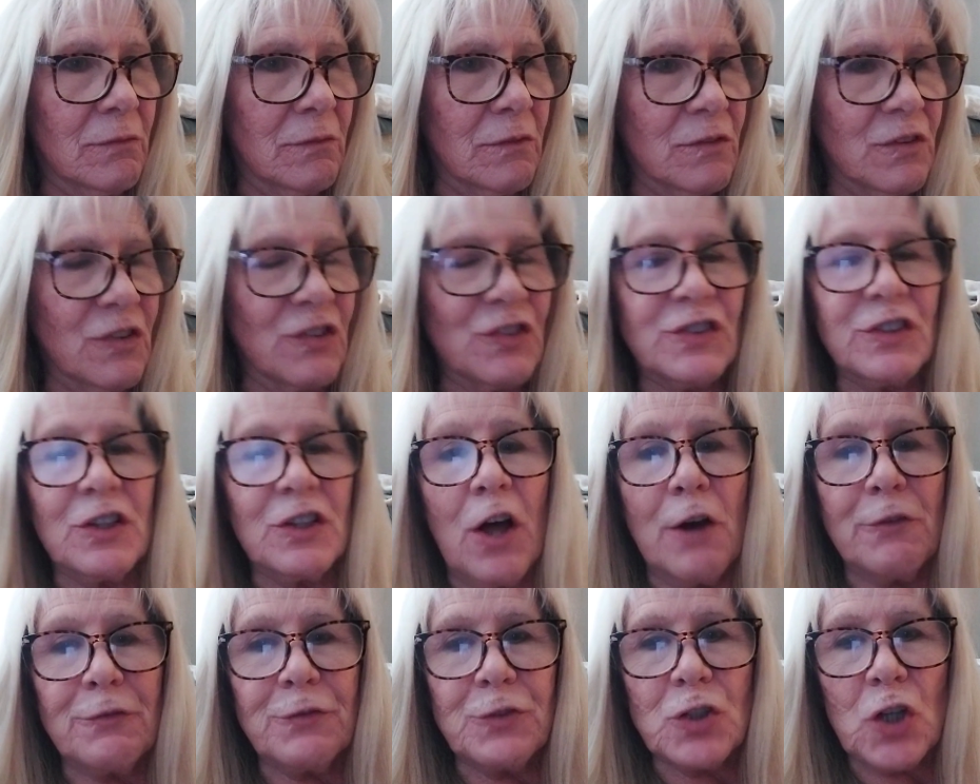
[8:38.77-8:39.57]

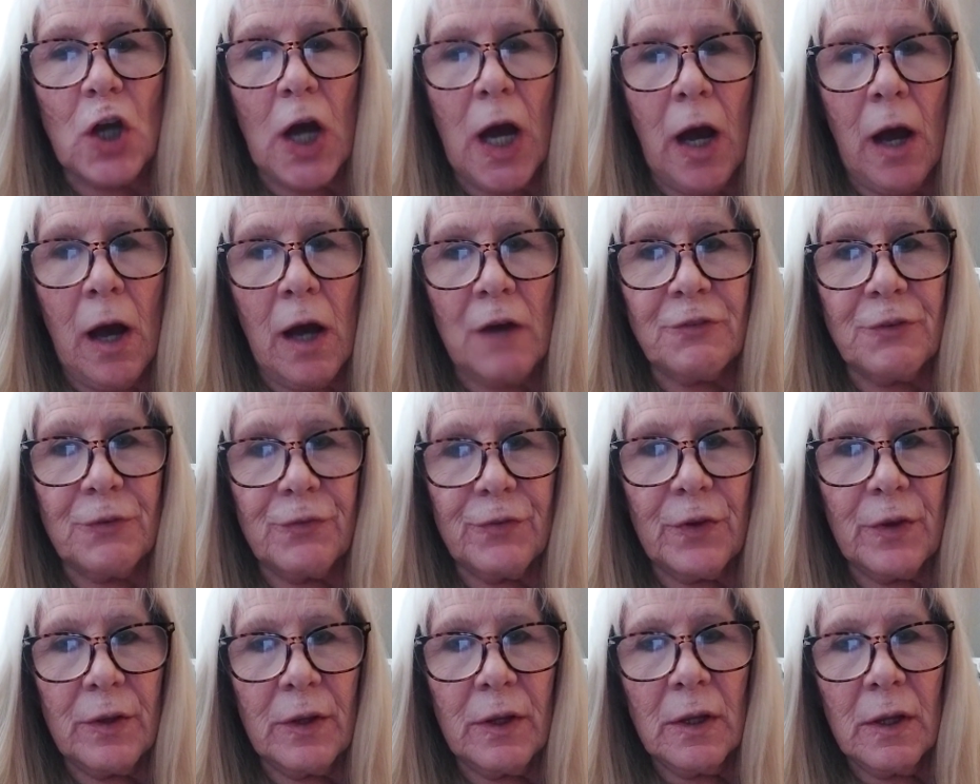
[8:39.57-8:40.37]
sloughed
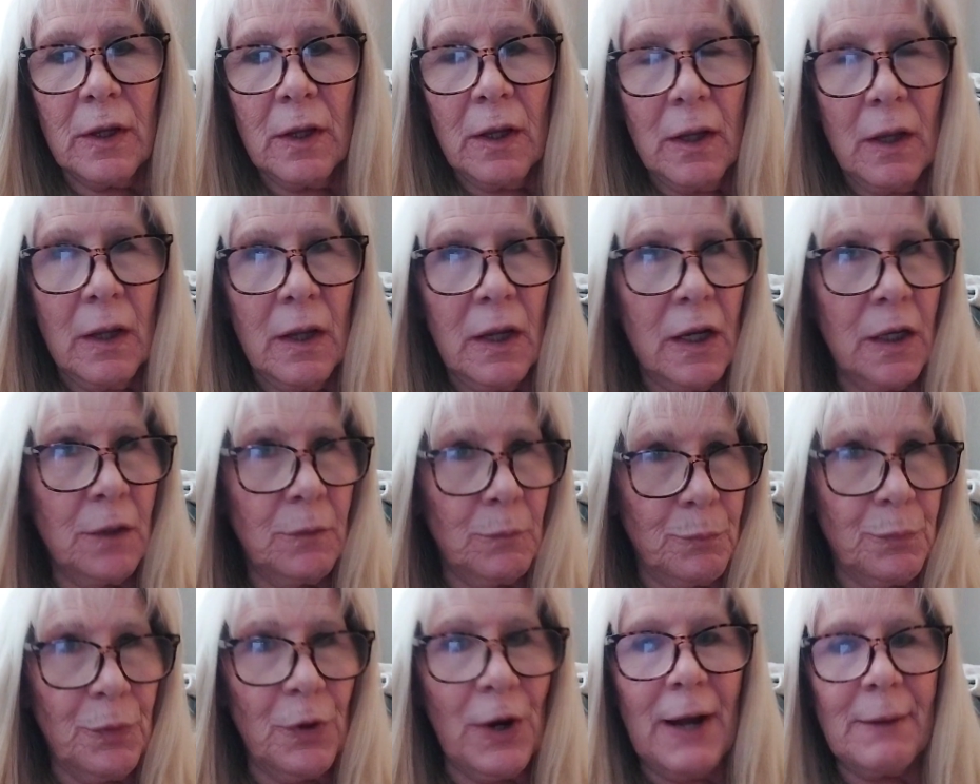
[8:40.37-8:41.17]
off
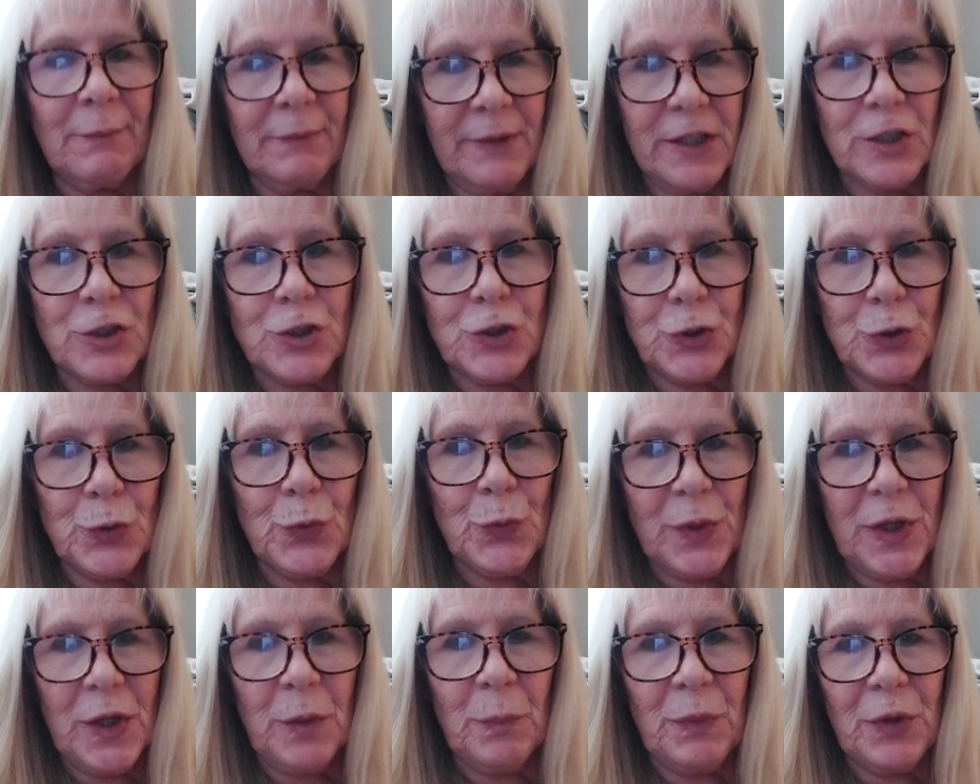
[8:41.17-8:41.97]
in probably a
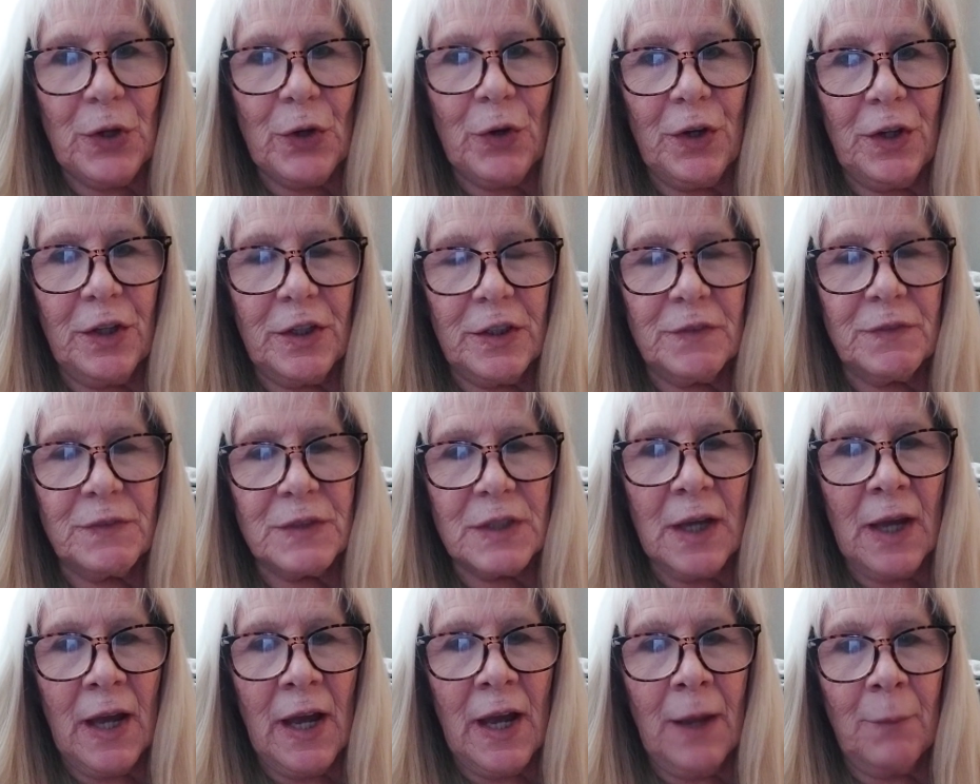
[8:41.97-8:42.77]
2-week period of
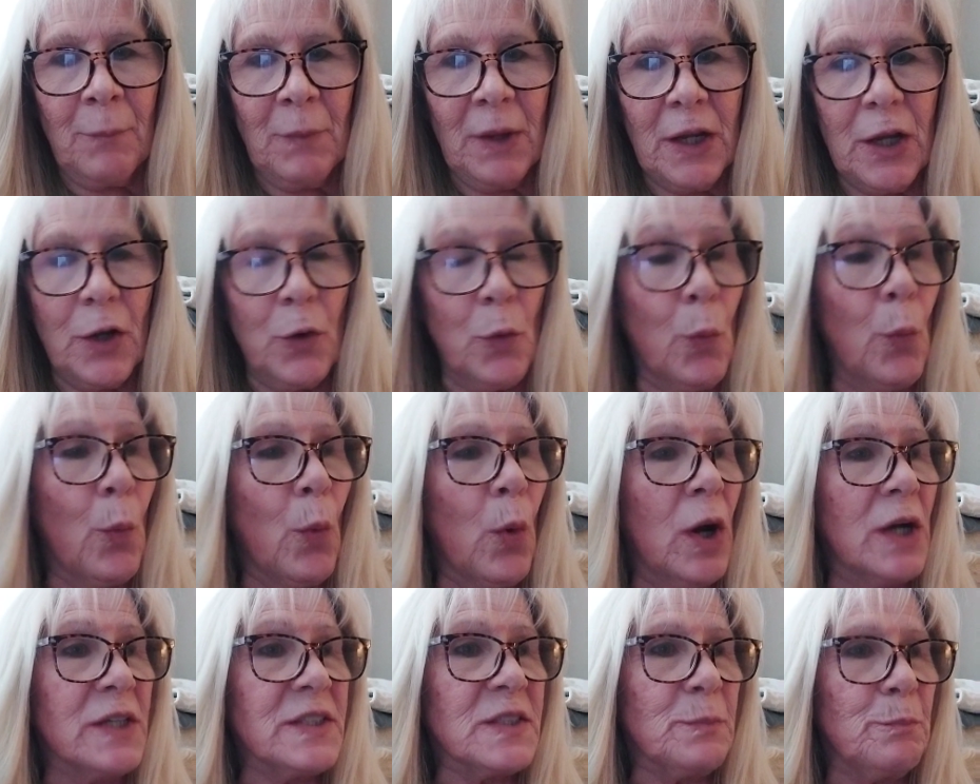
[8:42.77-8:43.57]
time, and it
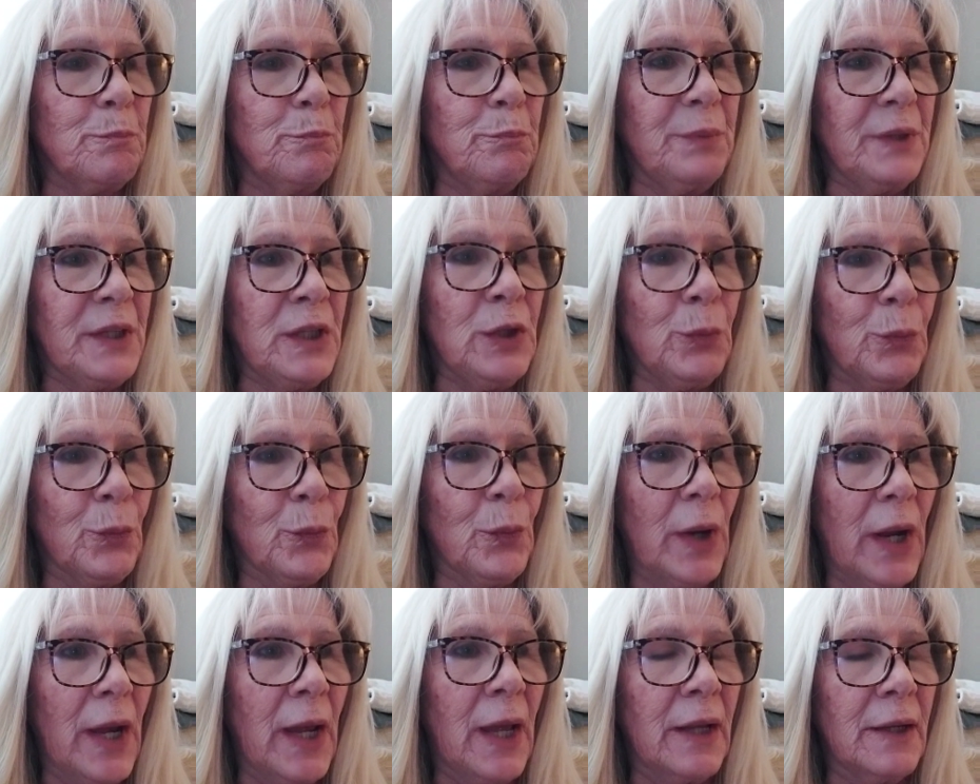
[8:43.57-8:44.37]
was beet
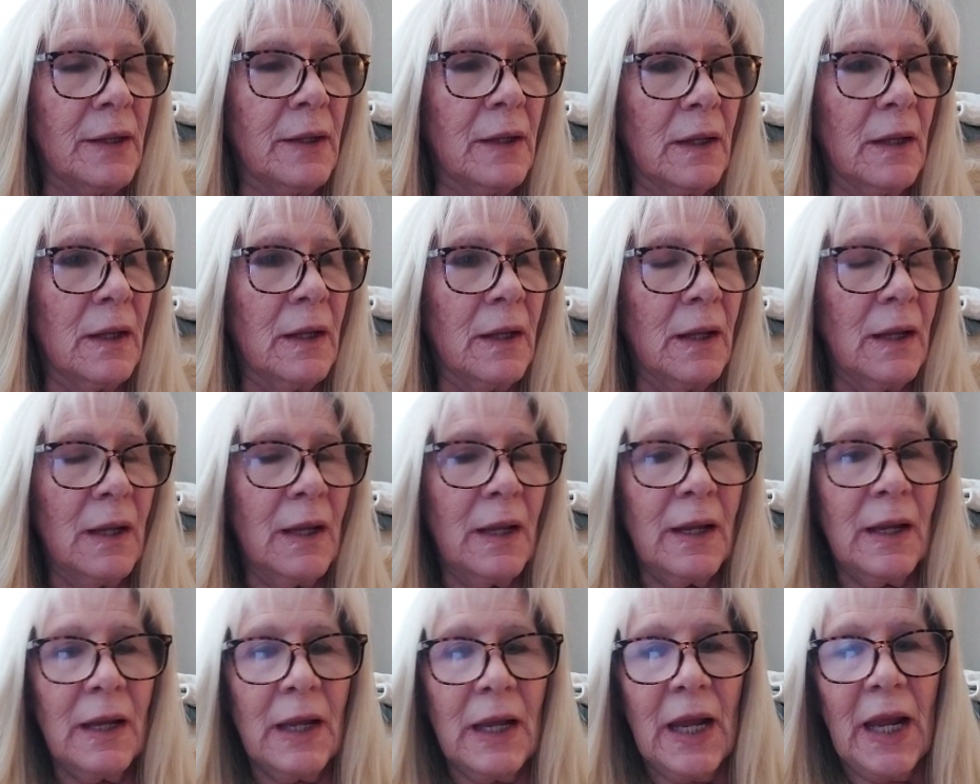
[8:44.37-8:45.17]
red.
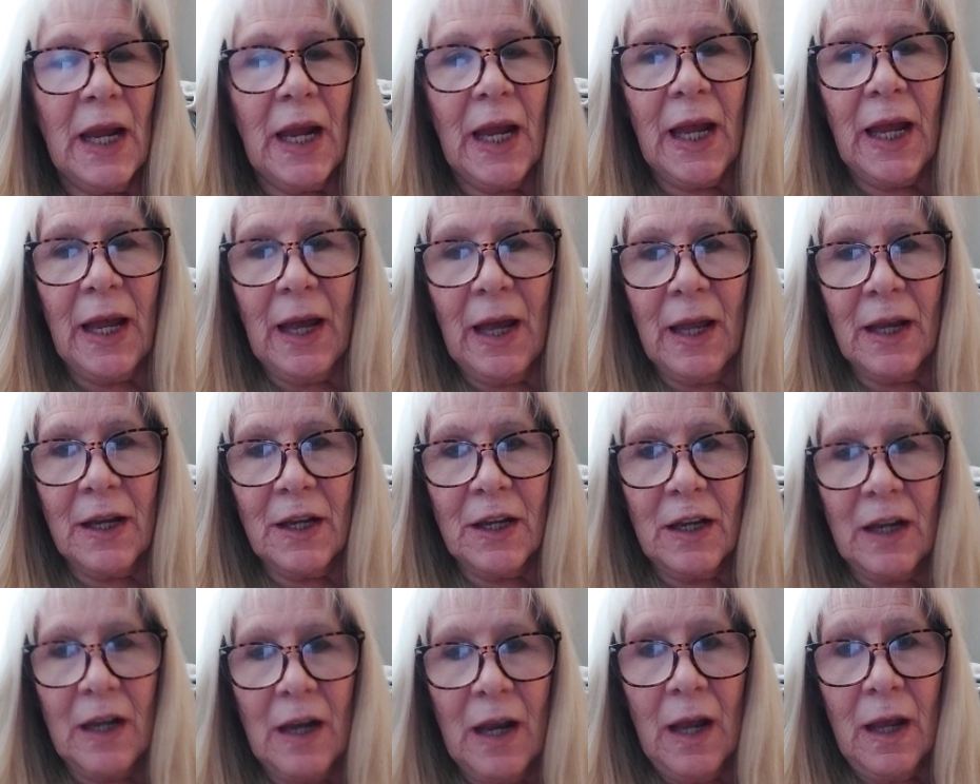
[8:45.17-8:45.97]

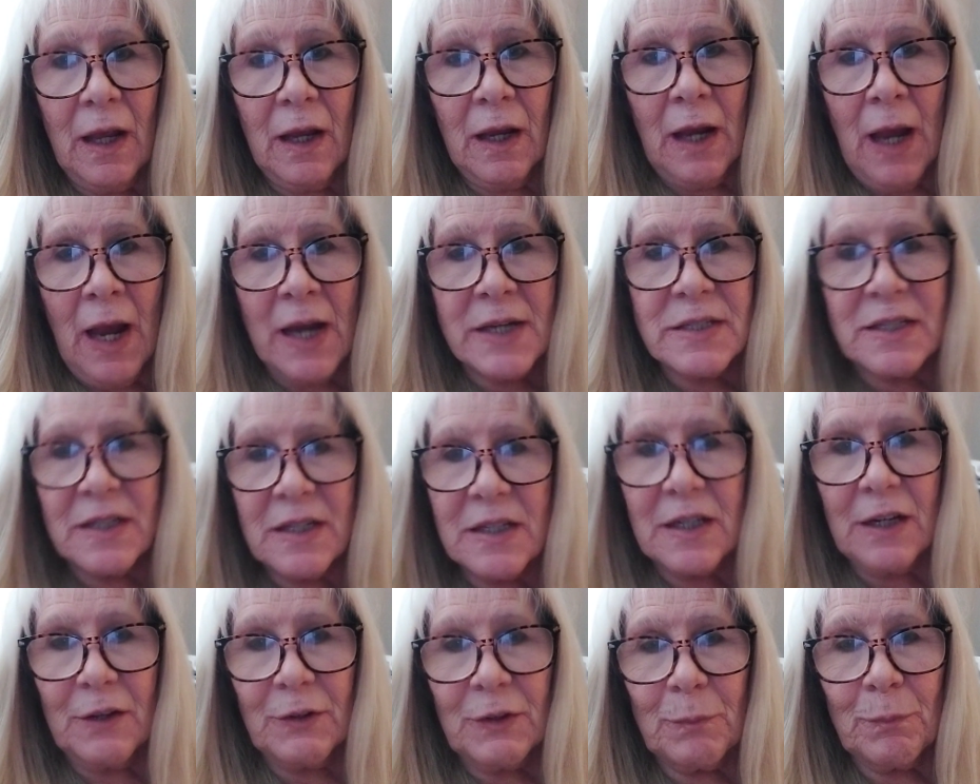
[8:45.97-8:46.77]
And I
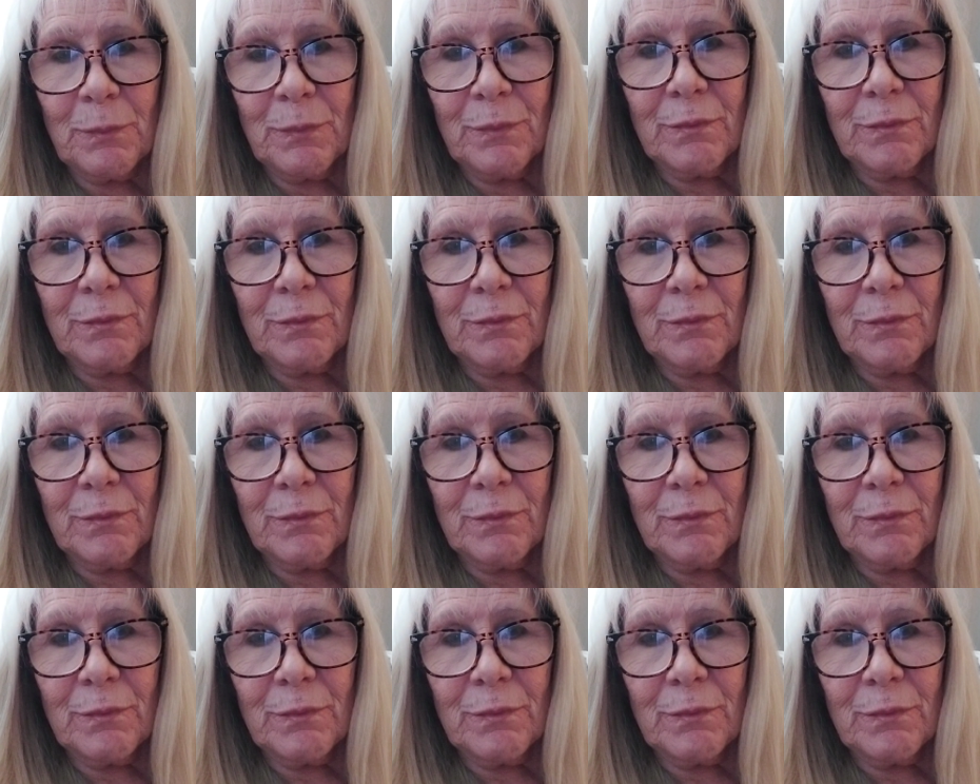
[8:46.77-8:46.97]
did it